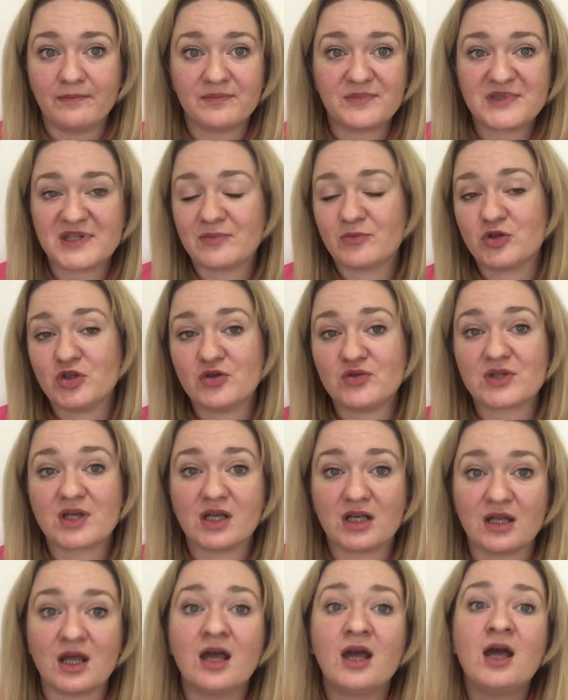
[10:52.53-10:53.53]
someone who's
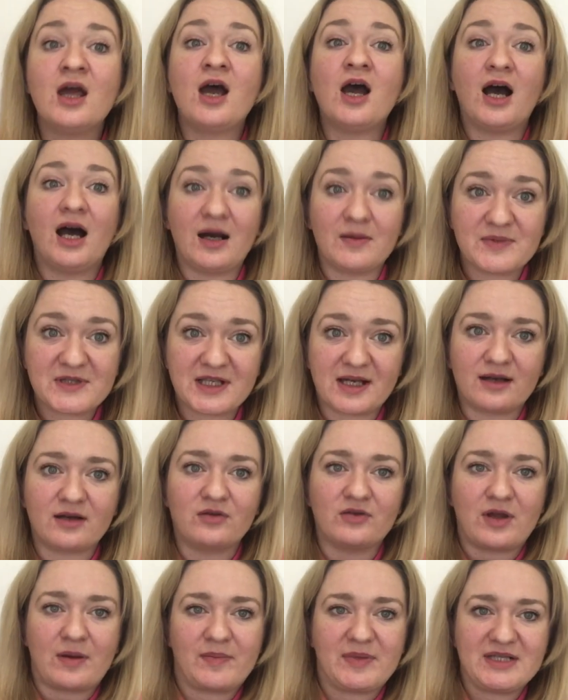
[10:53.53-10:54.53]
going to
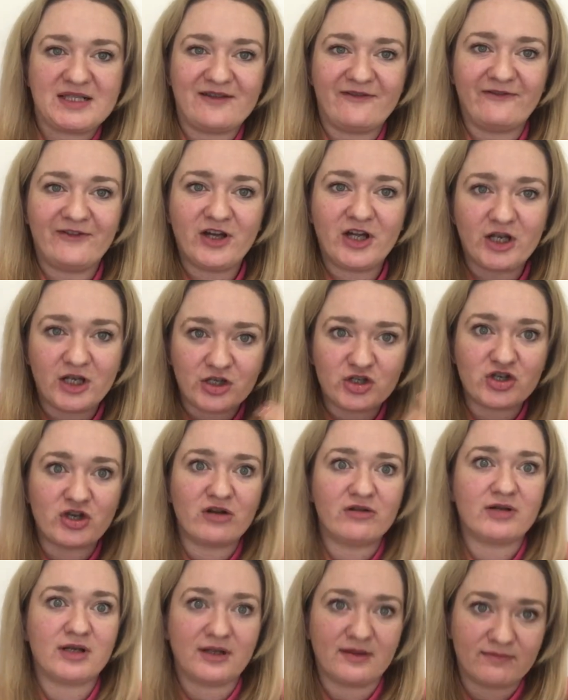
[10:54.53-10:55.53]
upcycle that piece of furniture
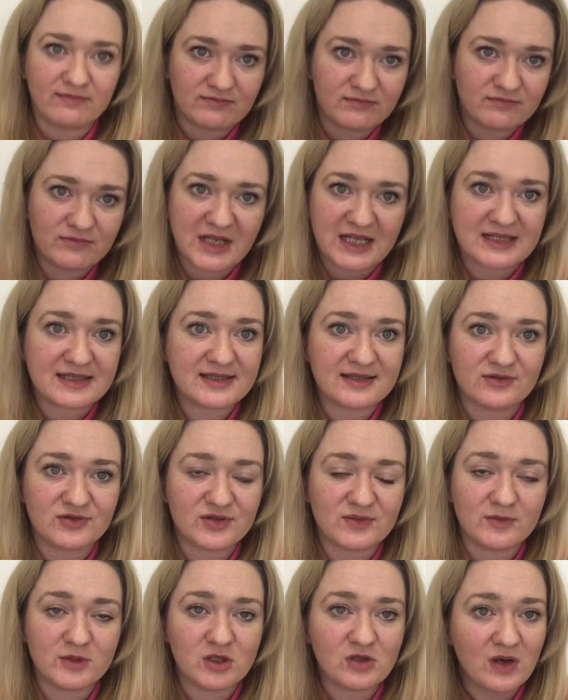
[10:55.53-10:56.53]
and instill
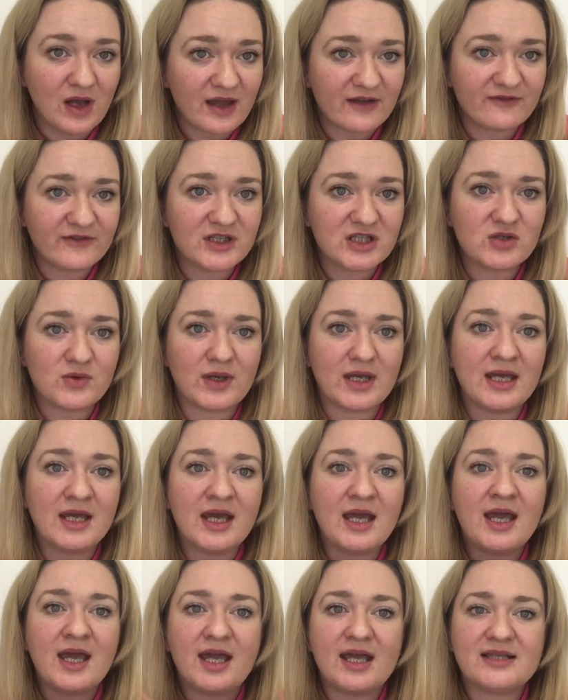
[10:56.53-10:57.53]
some new life into it?
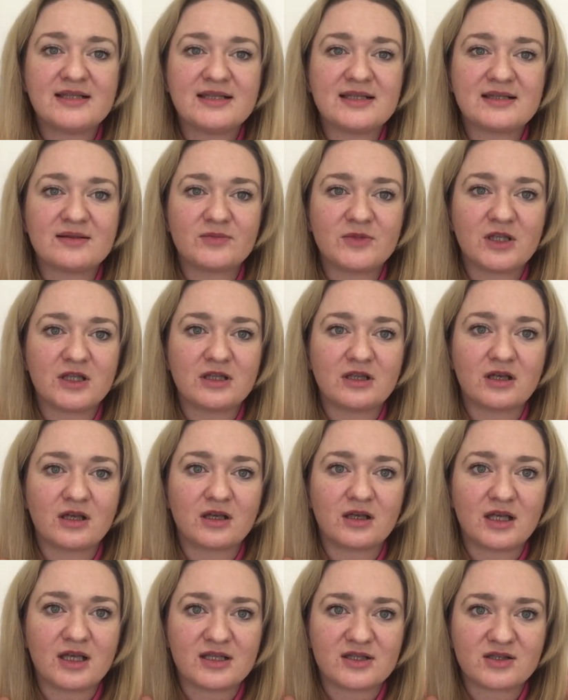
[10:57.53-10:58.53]
Is it something
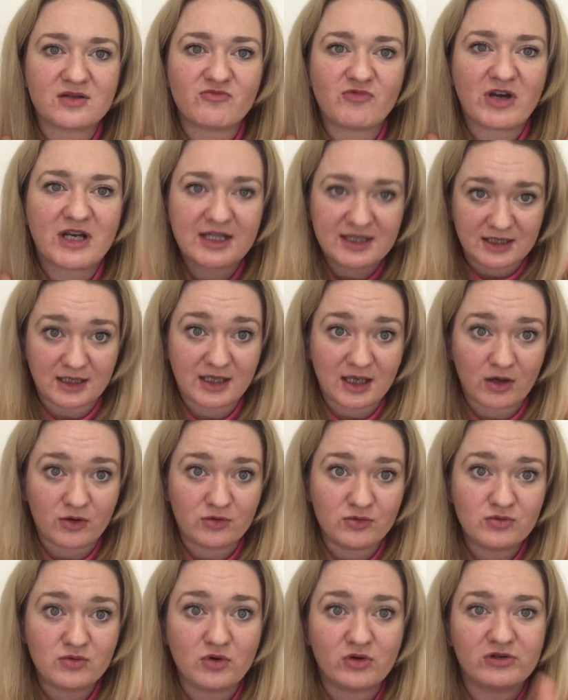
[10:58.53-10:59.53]
that is ready to
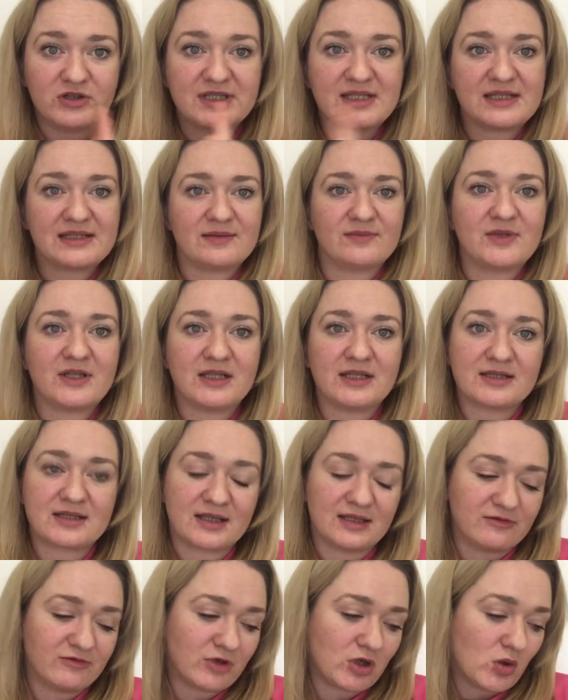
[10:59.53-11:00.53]
go, or is it something that's
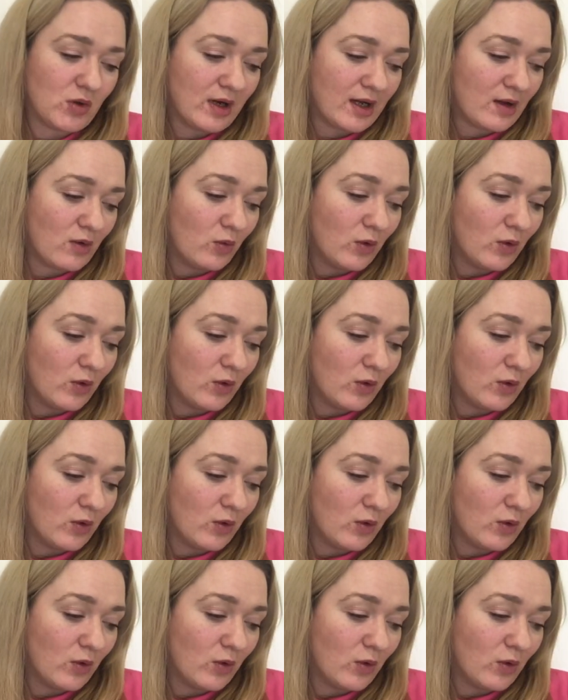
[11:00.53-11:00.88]
going to require